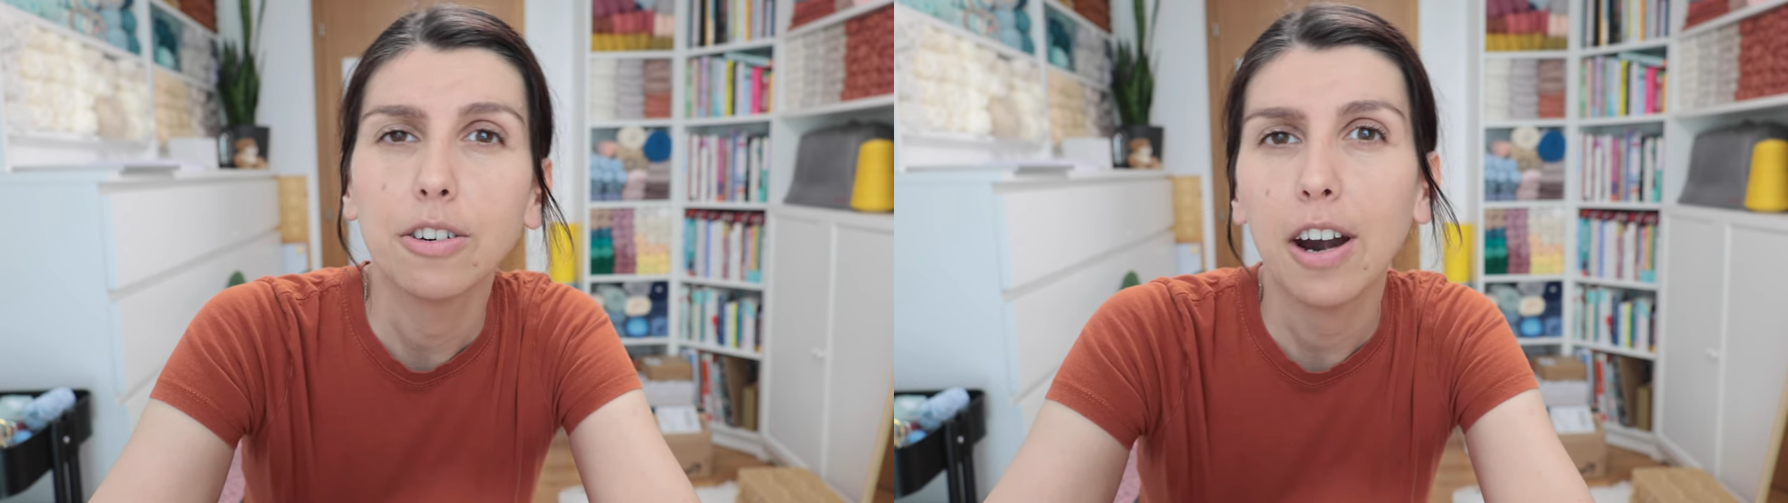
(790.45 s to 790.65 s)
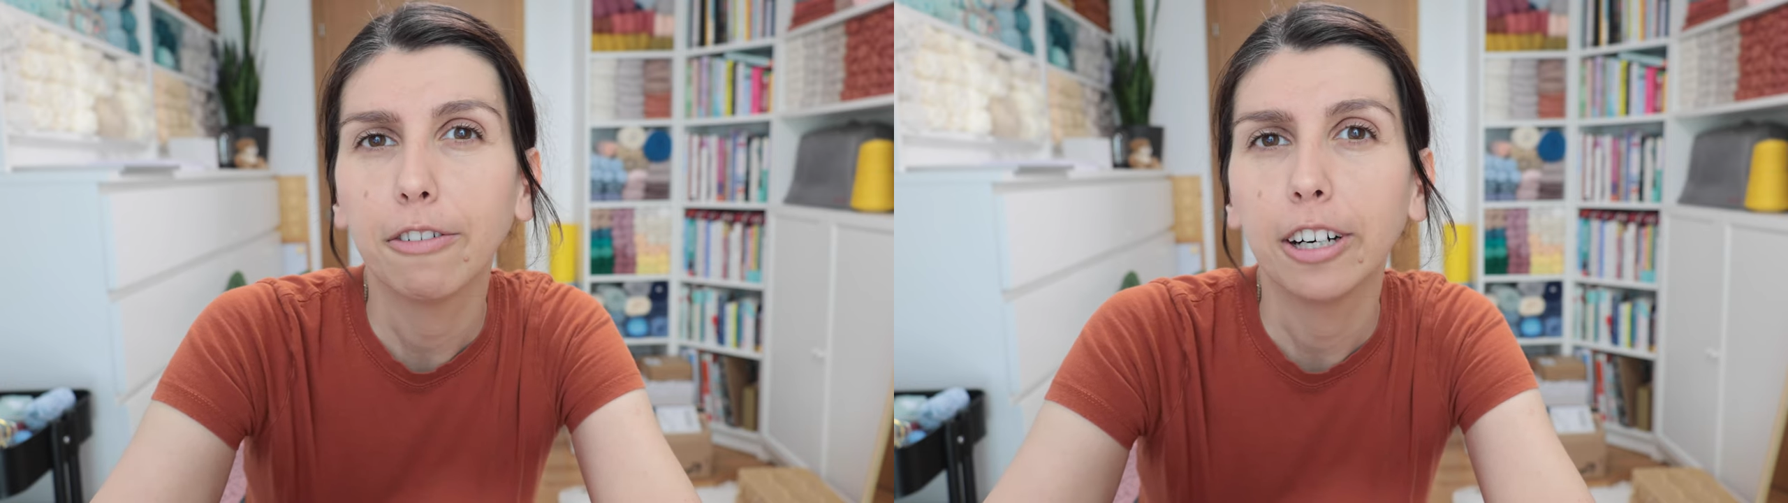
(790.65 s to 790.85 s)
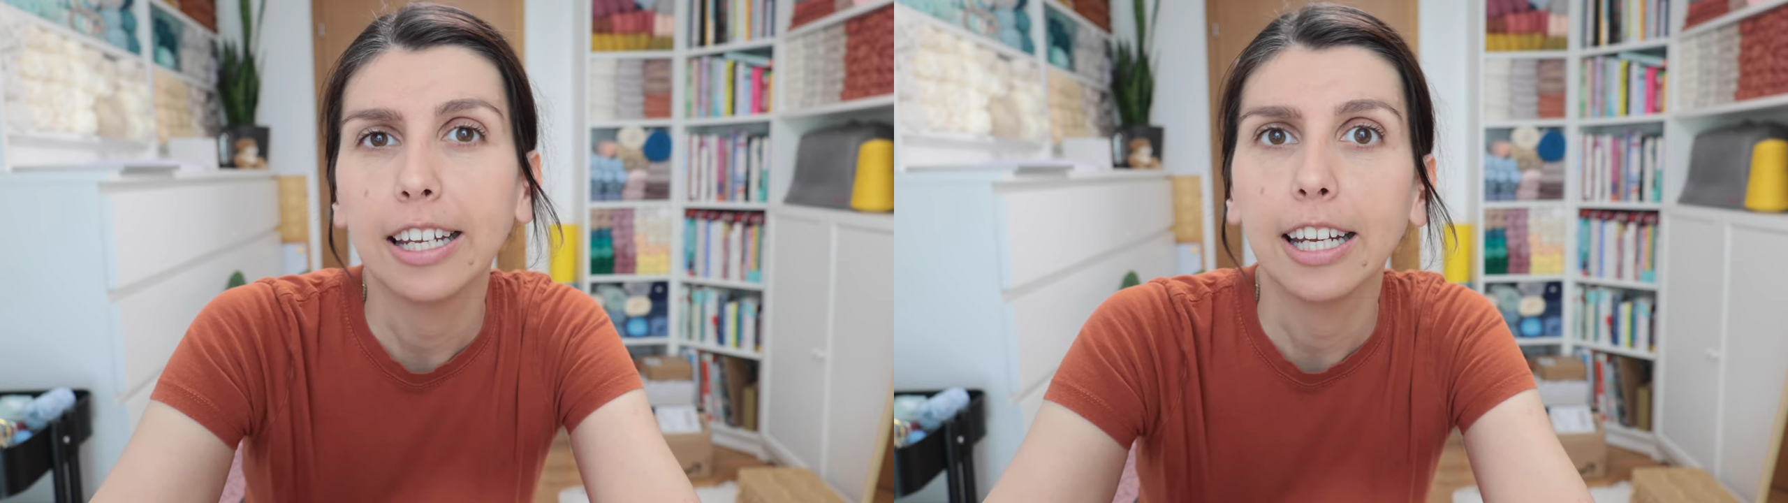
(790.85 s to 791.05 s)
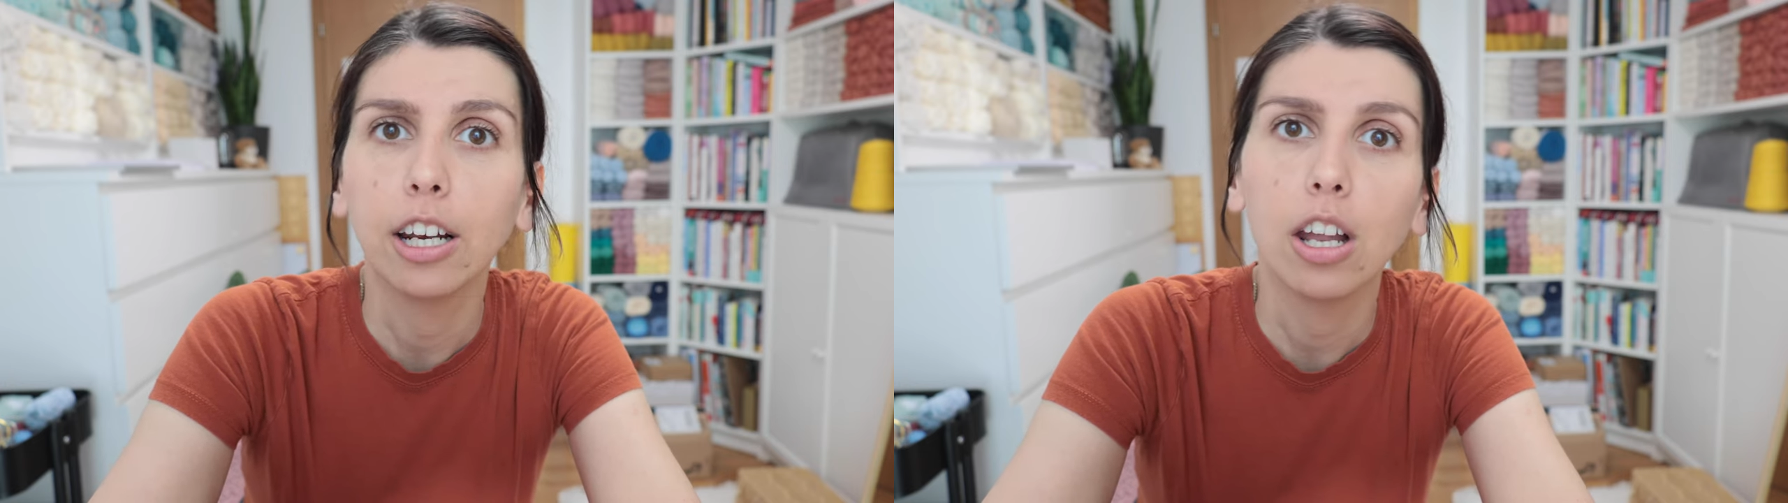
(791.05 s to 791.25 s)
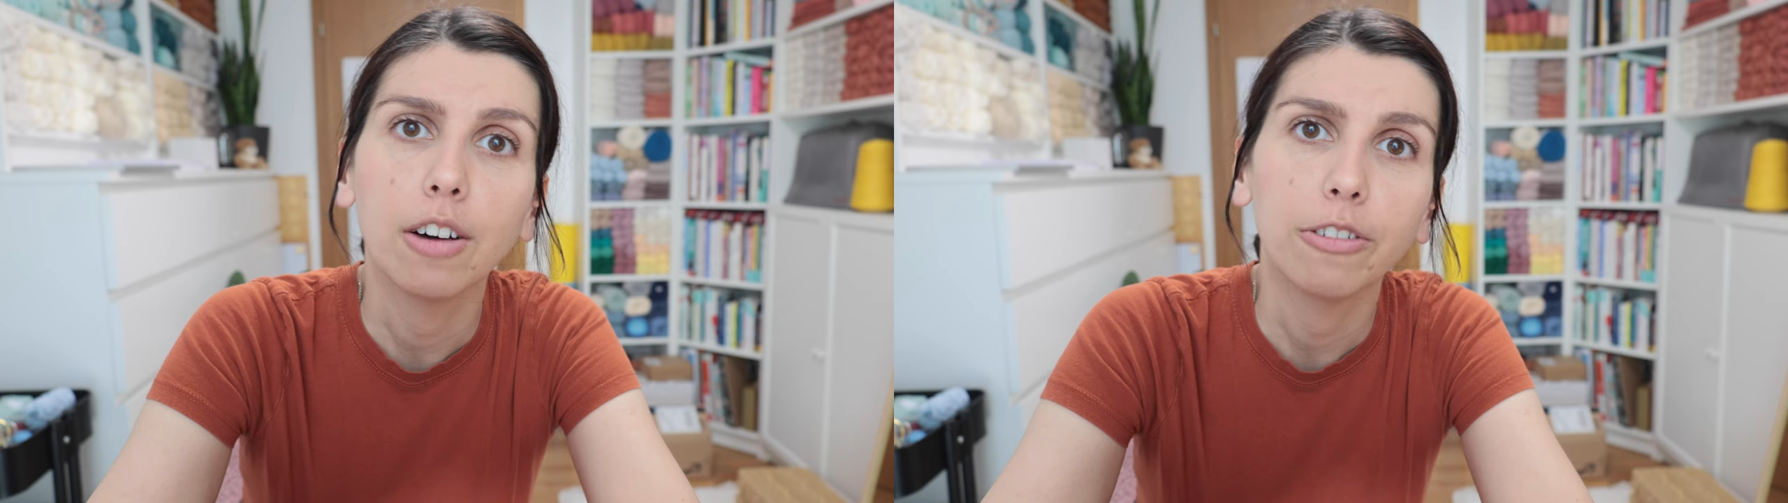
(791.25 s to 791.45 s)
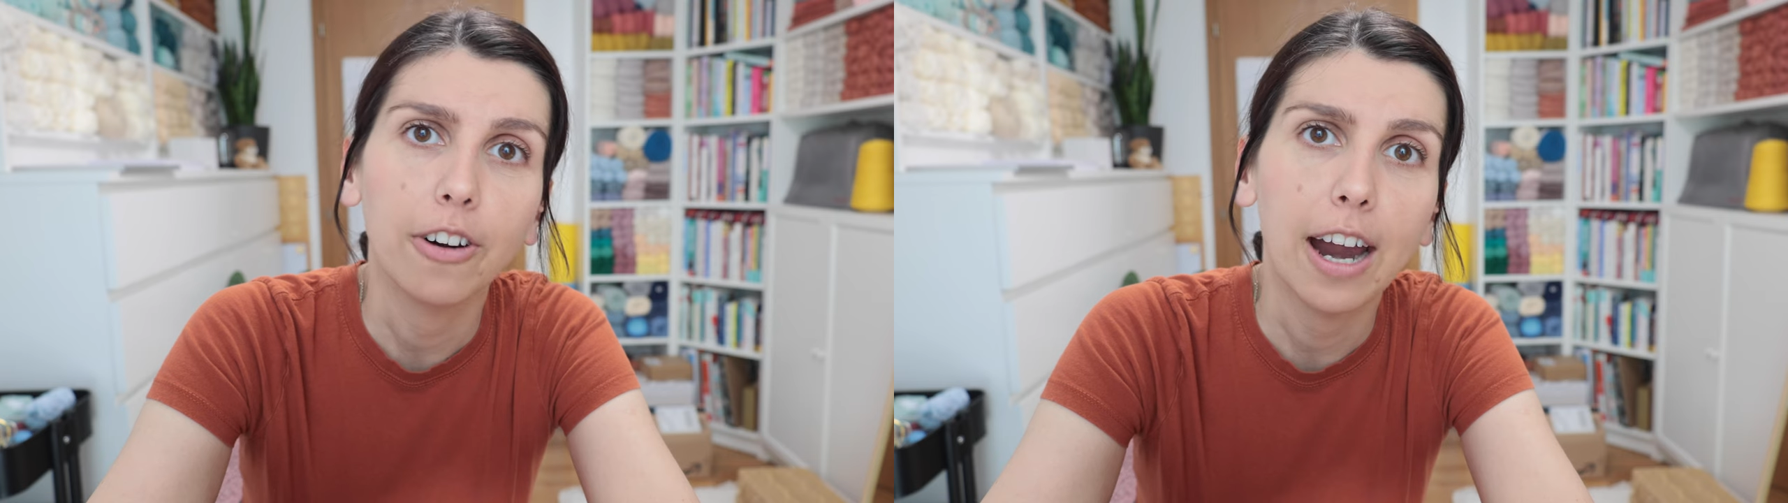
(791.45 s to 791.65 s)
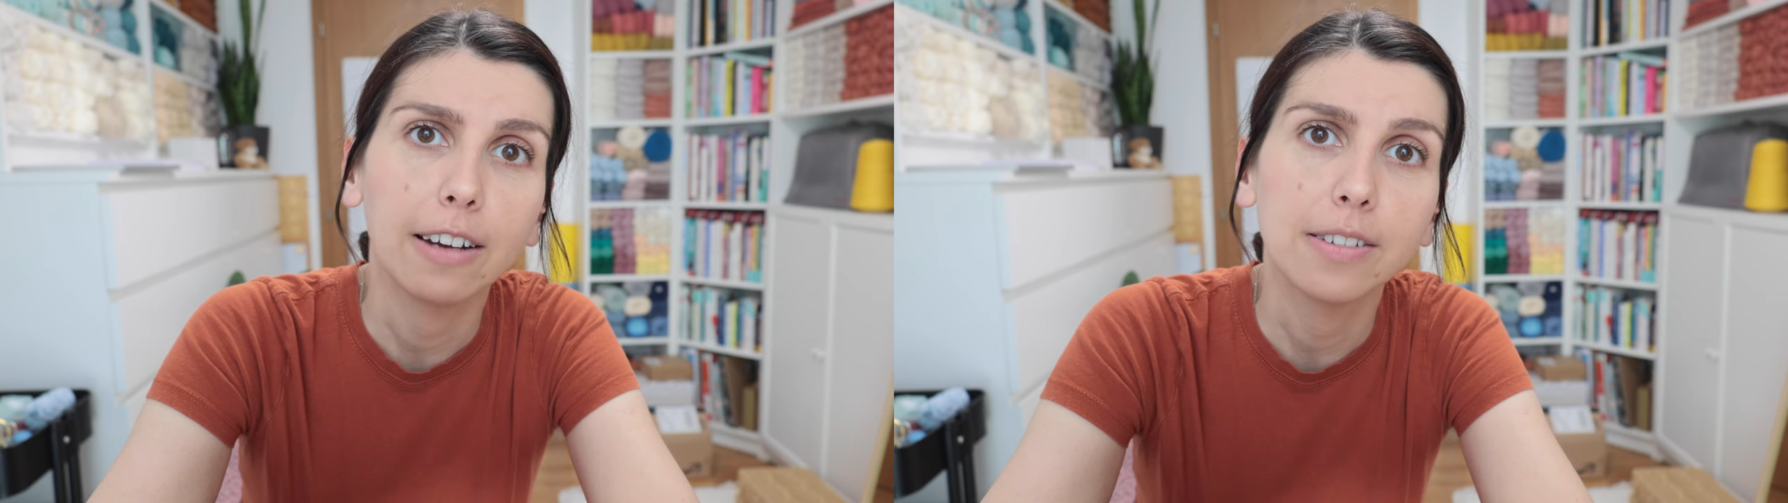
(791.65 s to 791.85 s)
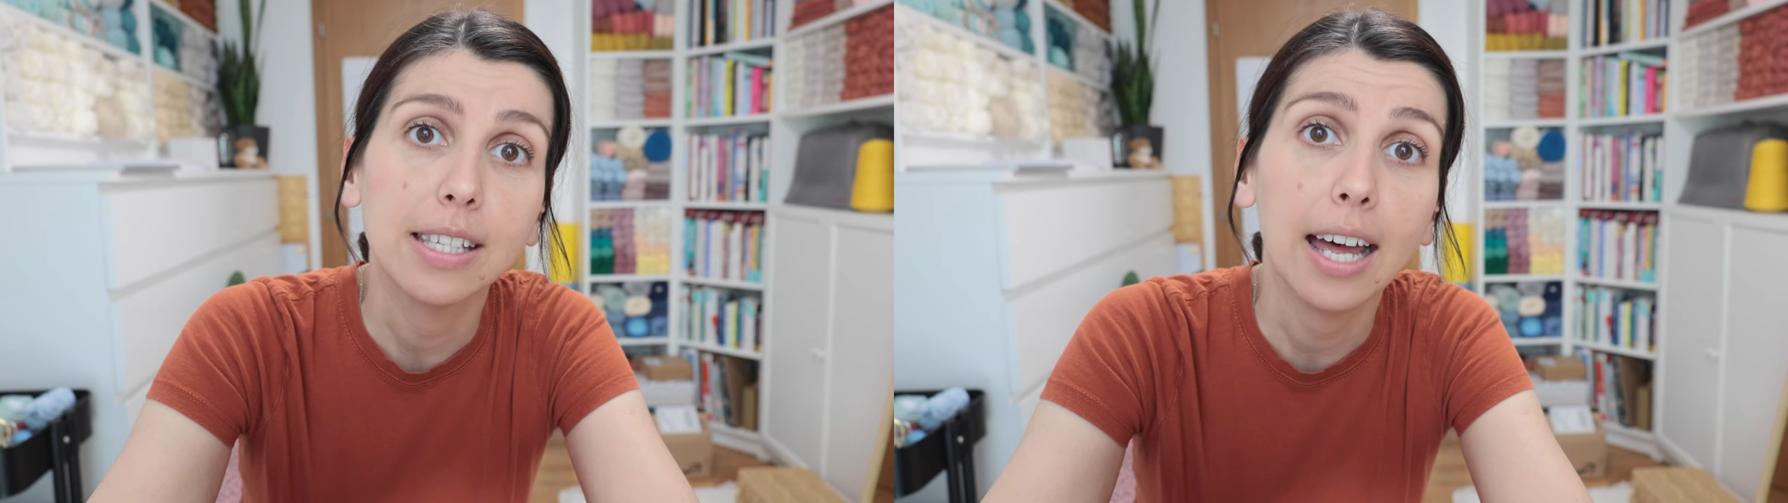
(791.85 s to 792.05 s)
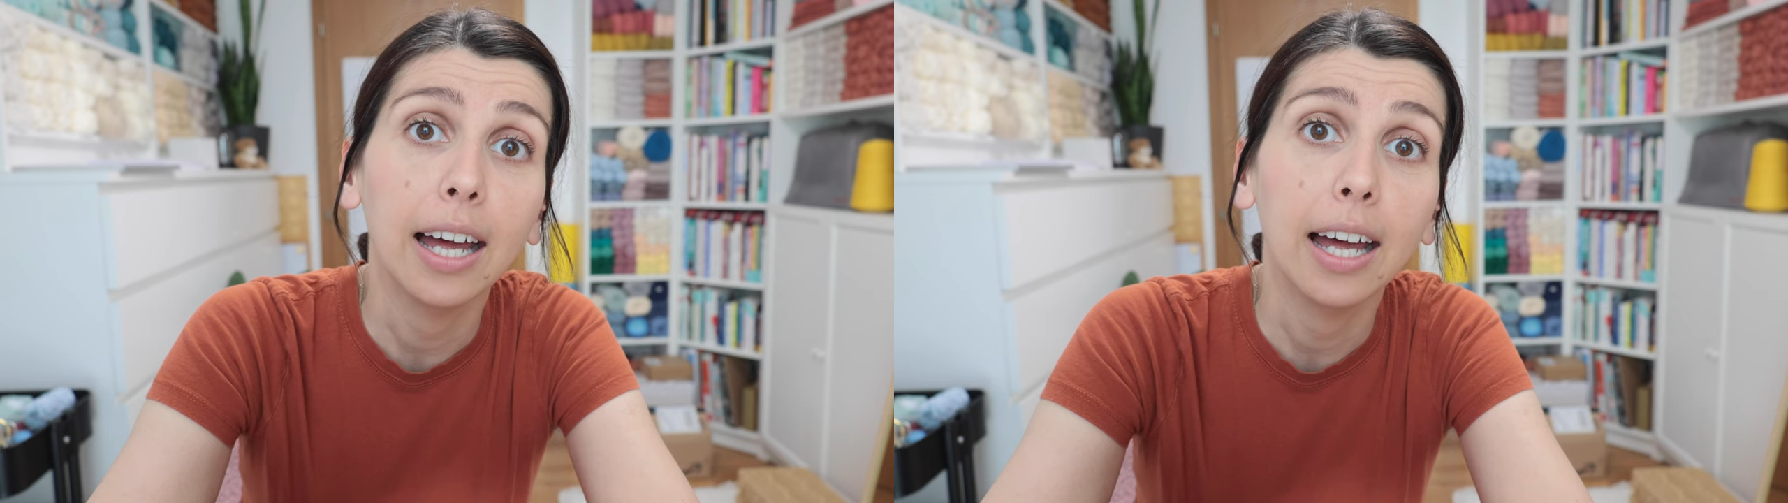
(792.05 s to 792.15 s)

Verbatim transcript: Ravelry, Lovecrafts